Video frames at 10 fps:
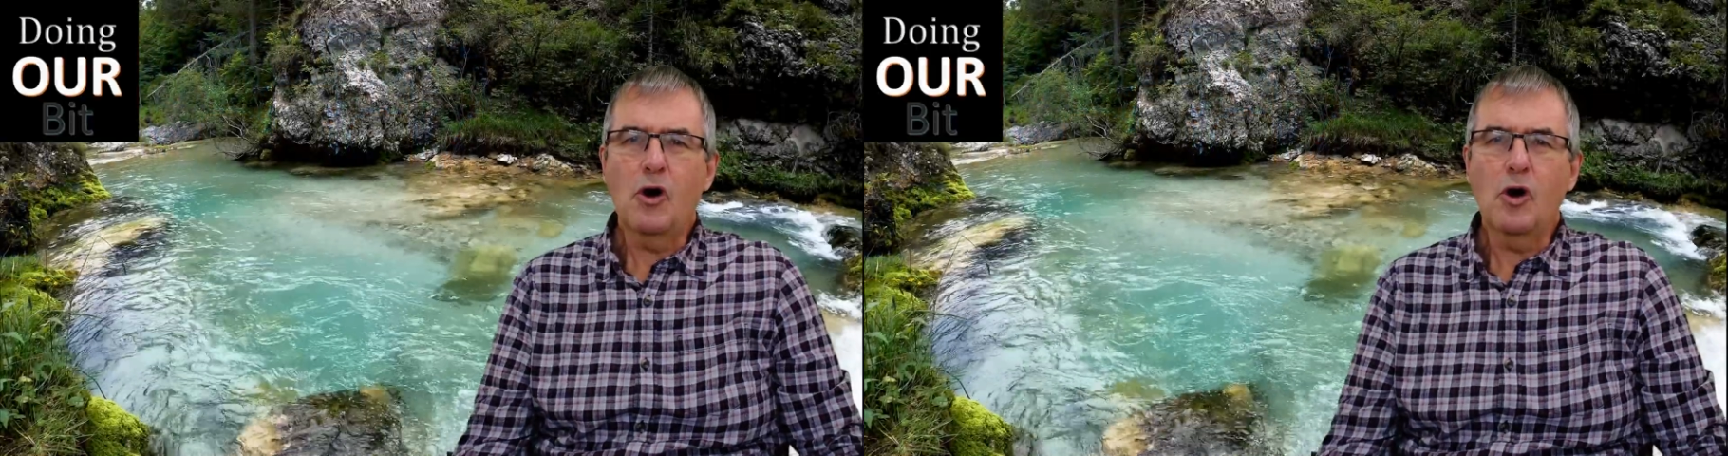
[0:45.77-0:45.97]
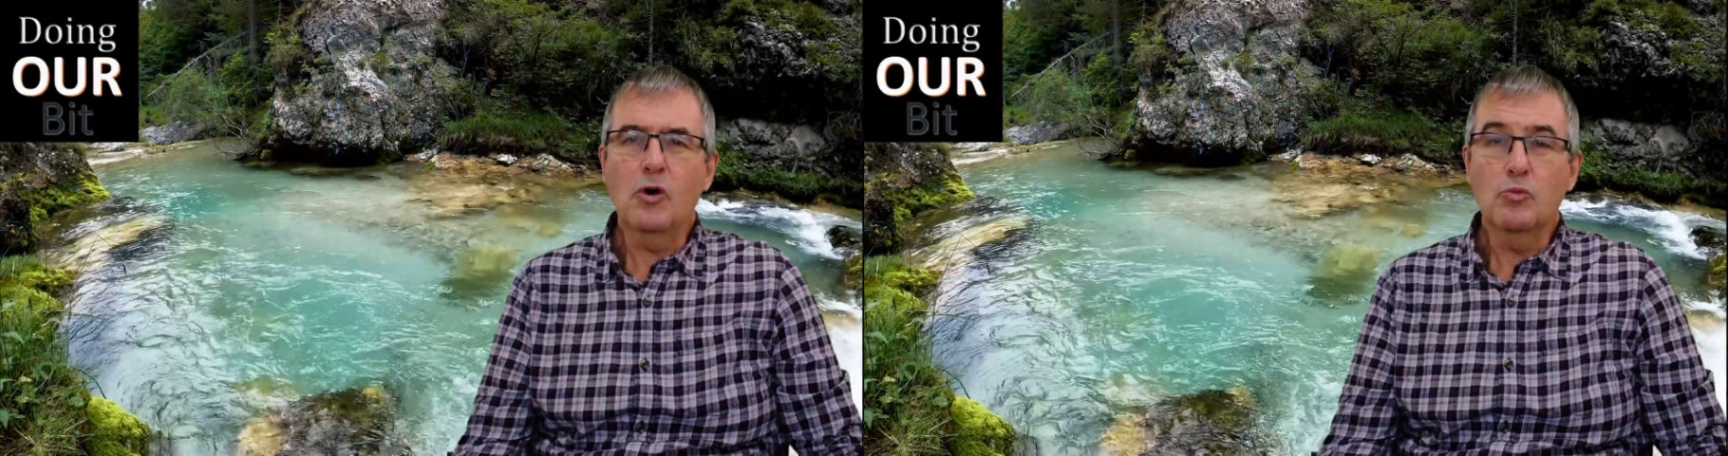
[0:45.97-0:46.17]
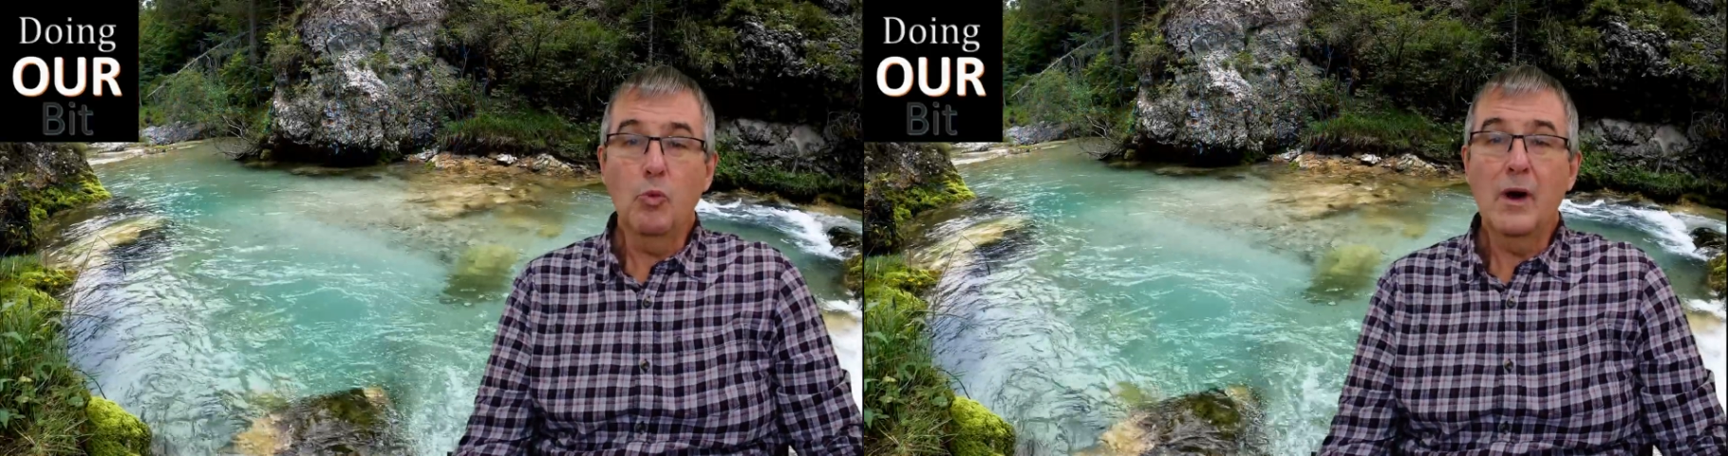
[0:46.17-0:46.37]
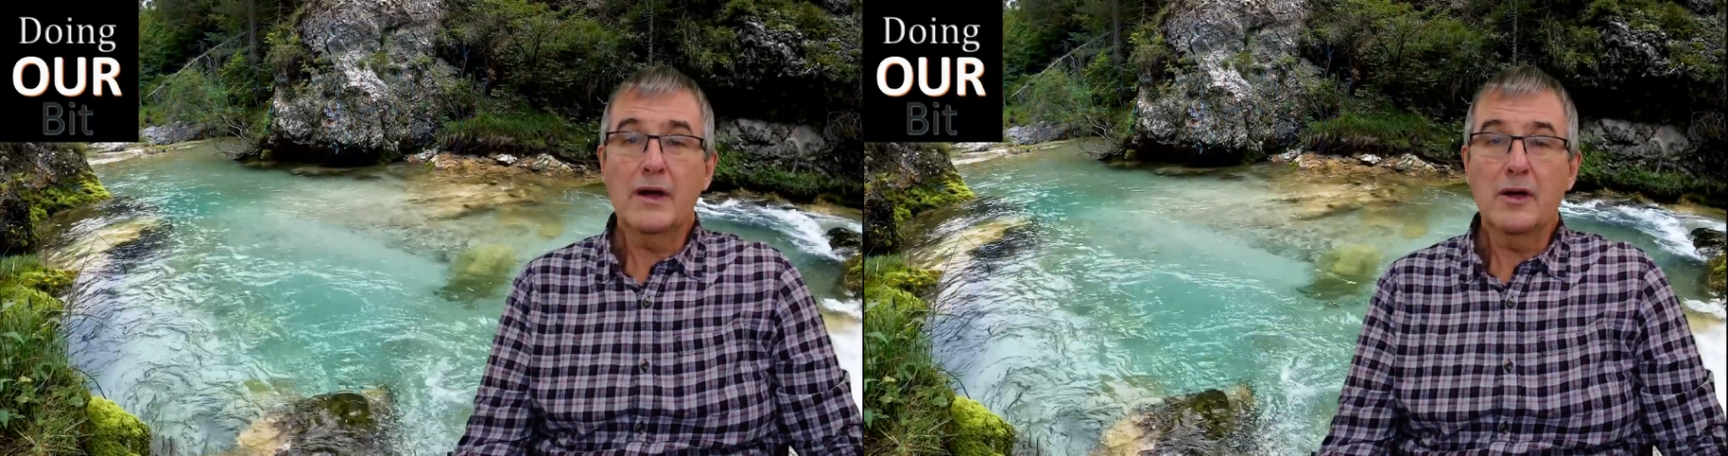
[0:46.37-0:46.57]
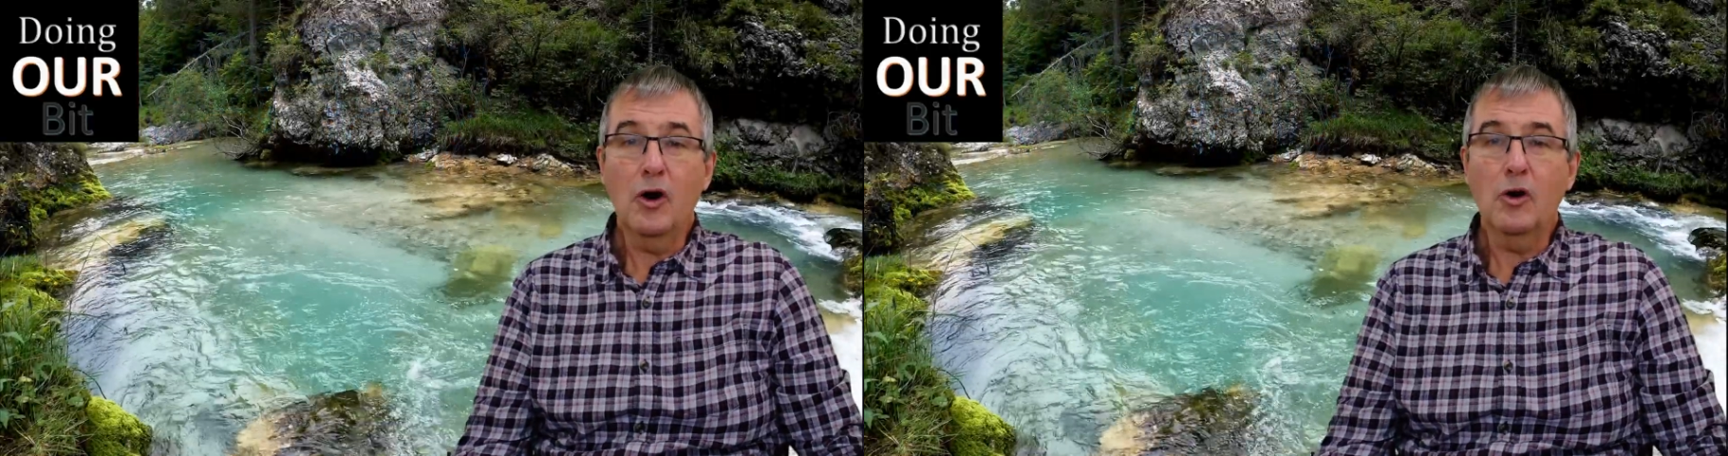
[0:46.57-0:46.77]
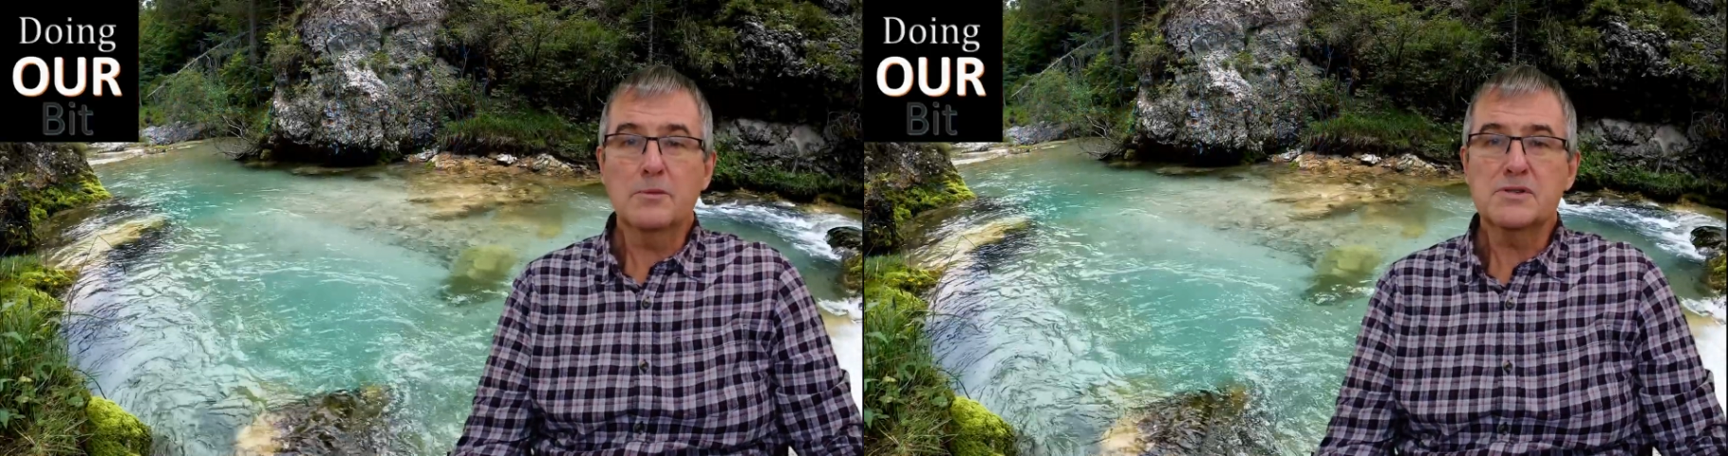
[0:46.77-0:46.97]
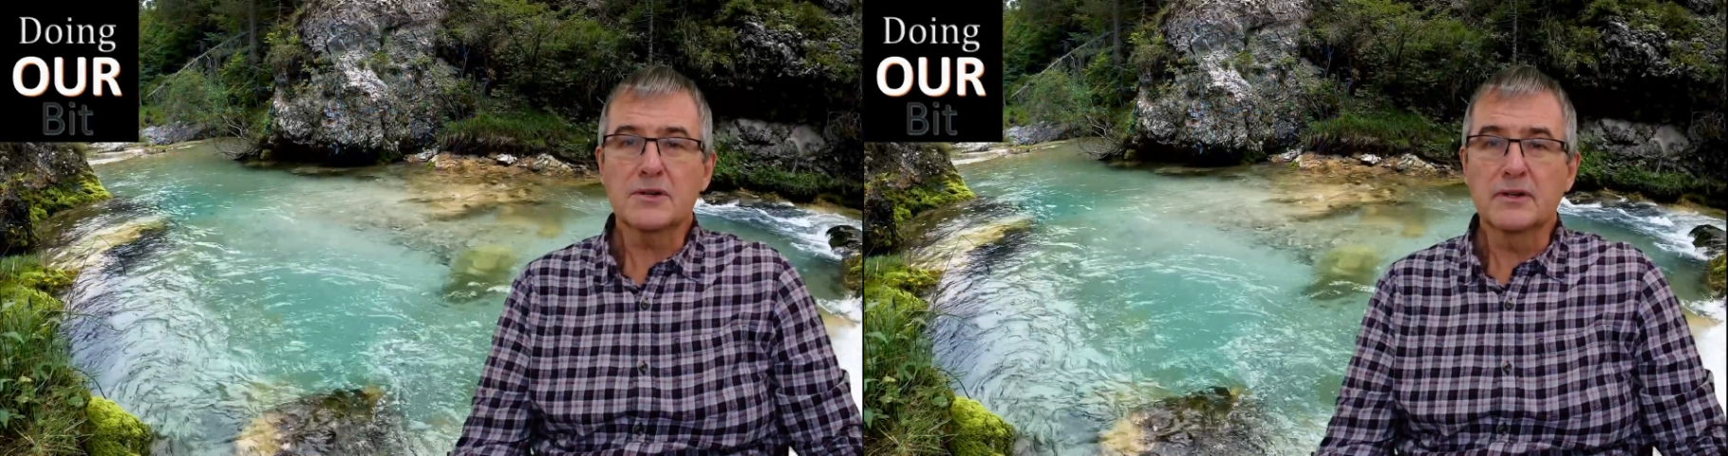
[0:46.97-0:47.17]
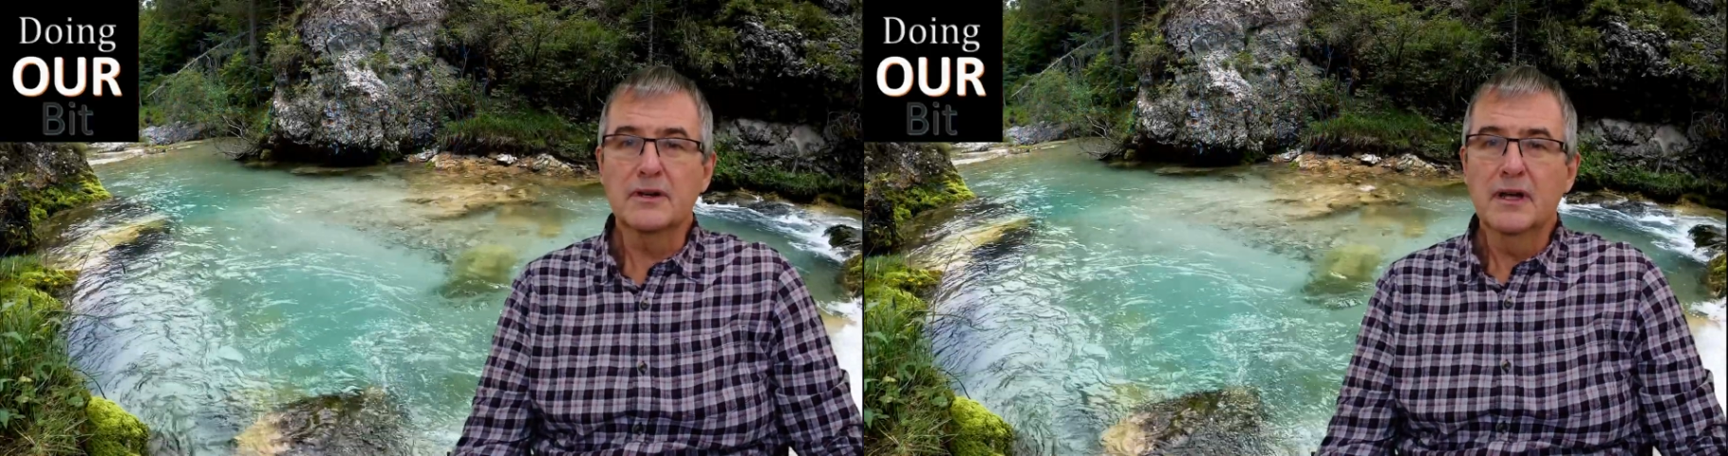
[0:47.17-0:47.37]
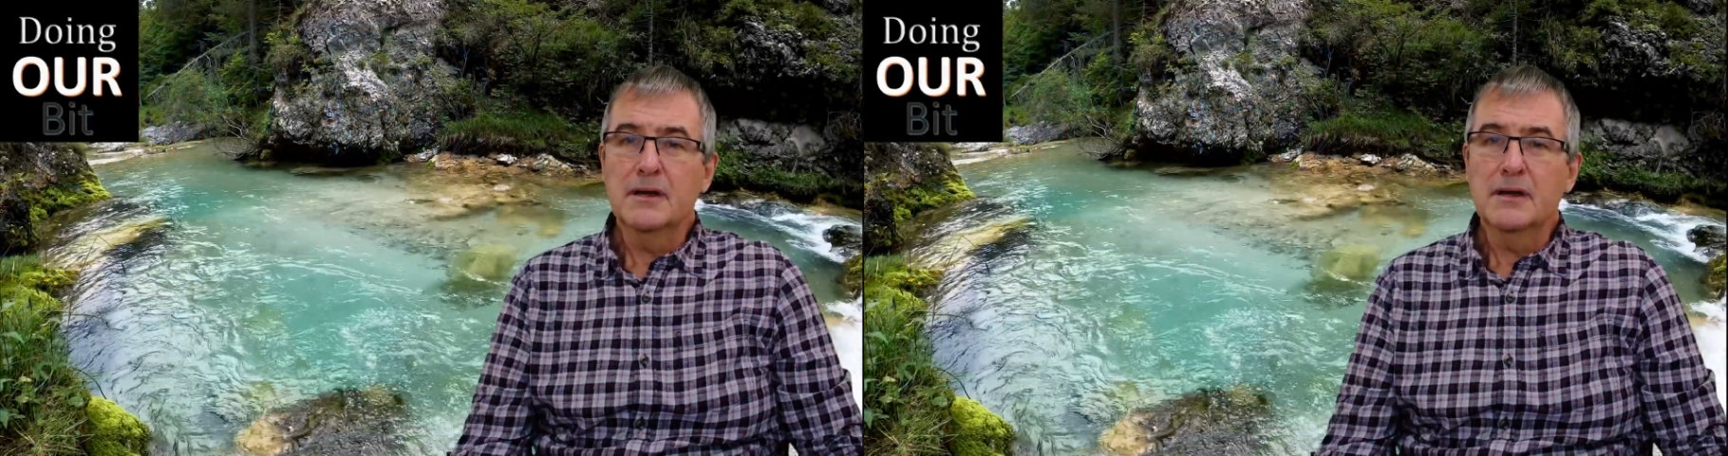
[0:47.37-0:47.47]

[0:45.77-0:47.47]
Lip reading: on one option,